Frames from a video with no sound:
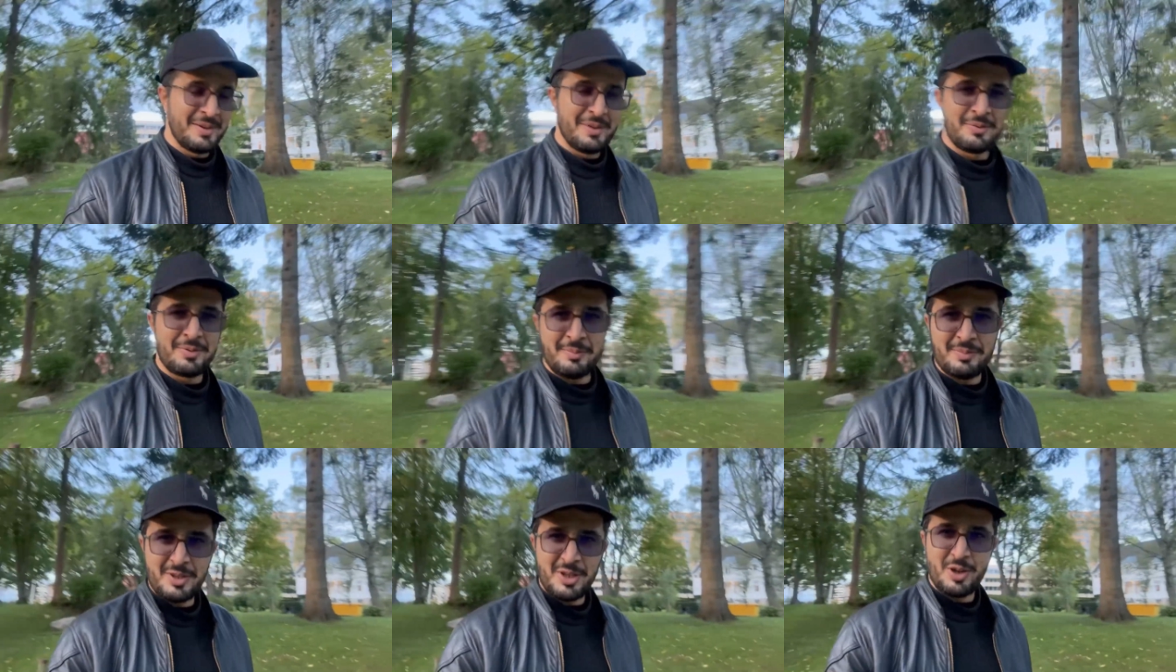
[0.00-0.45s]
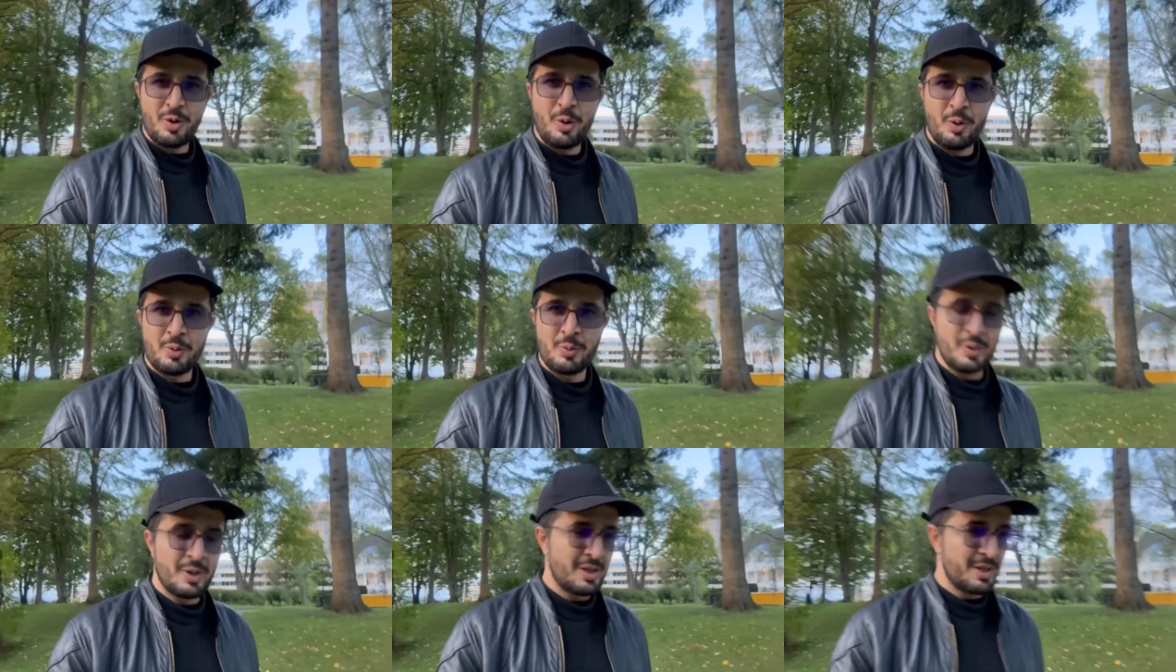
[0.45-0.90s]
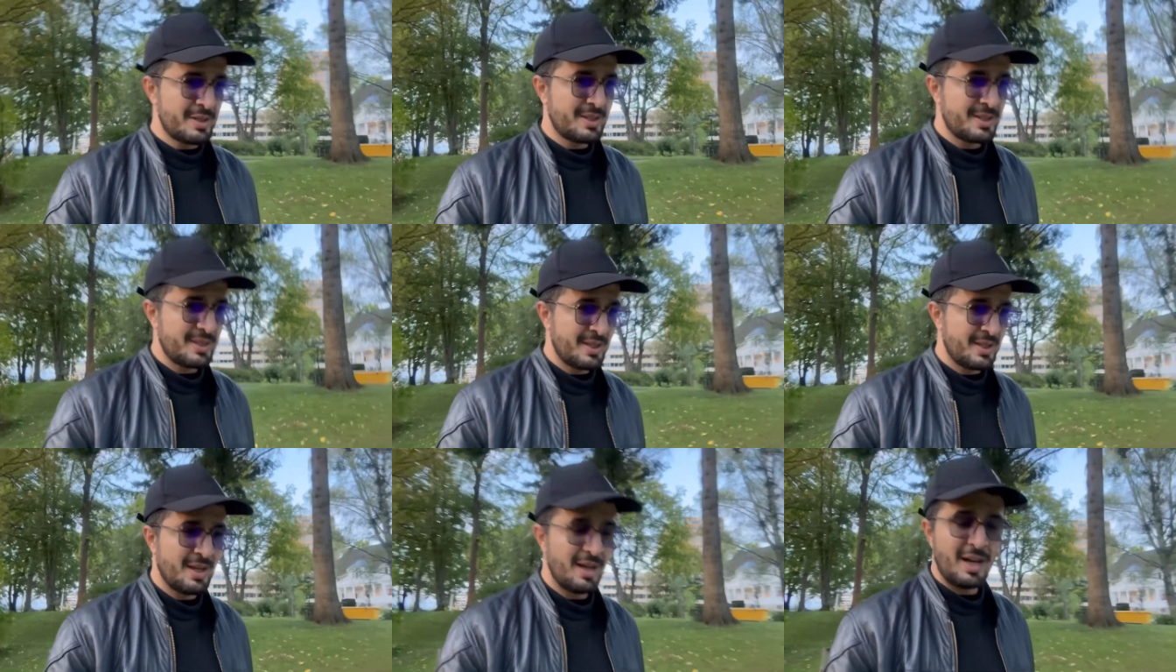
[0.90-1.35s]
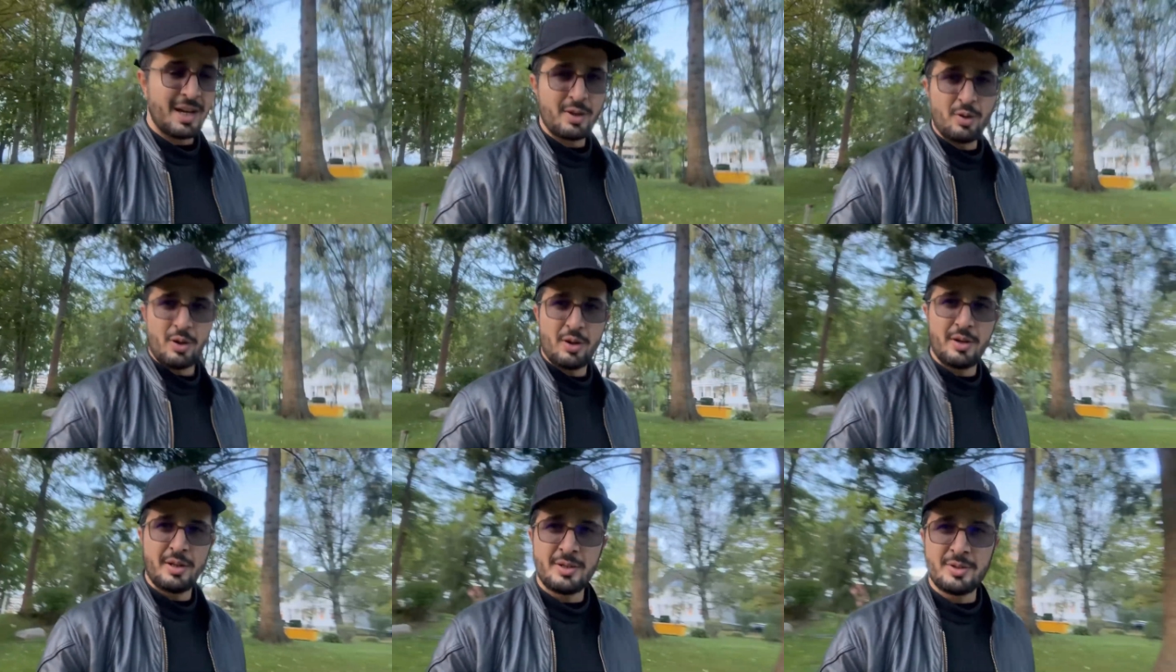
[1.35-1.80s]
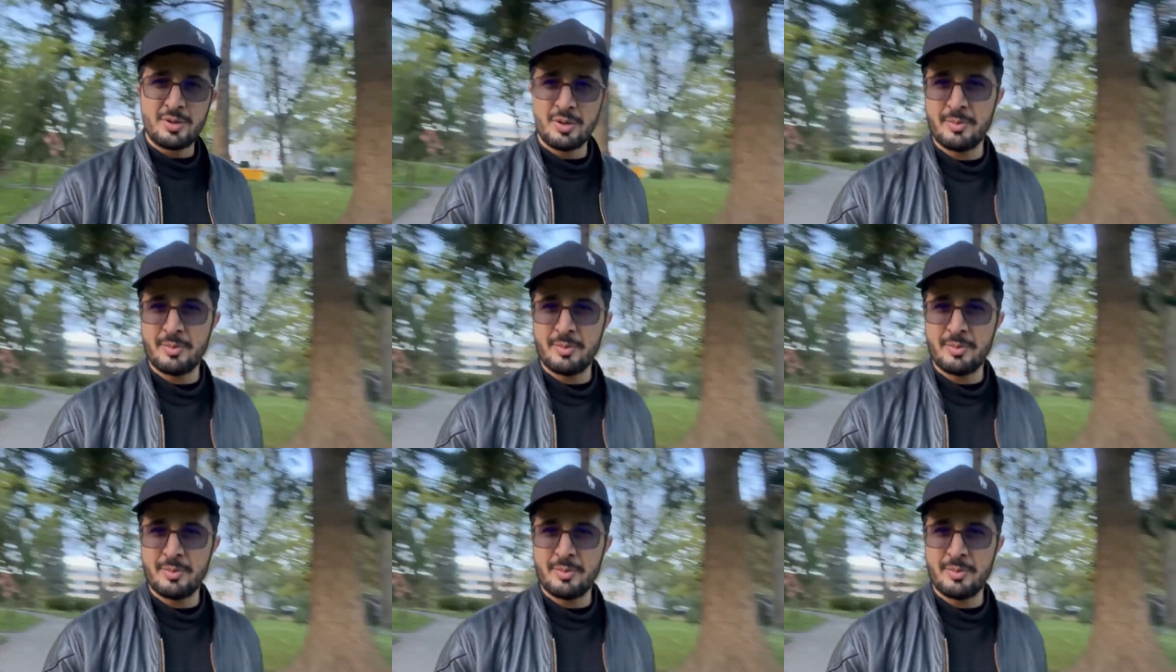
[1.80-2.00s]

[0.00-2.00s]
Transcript: From there onwards, I got into